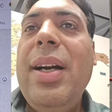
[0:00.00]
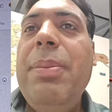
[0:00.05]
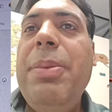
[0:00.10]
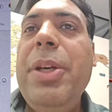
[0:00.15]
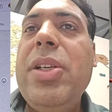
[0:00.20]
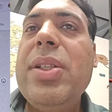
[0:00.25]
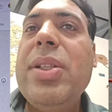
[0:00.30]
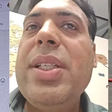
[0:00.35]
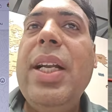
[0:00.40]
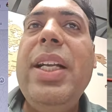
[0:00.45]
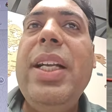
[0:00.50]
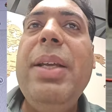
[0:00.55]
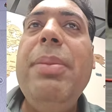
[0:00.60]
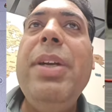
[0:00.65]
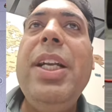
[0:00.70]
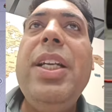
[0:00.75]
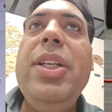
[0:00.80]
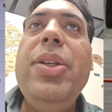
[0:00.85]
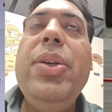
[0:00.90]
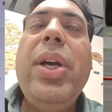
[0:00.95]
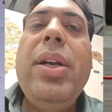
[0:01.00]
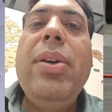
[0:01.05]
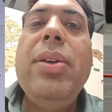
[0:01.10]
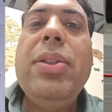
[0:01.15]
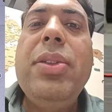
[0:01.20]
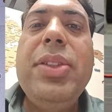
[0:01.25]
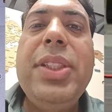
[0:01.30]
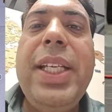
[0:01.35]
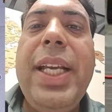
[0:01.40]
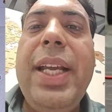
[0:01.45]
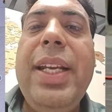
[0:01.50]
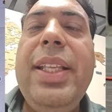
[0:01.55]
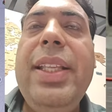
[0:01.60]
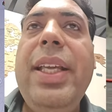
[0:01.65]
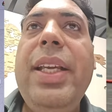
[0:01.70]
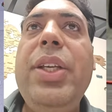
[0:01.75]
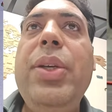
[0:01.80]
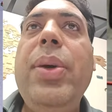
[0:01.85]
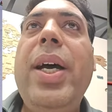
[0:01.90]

because ultimately you are not losing anything.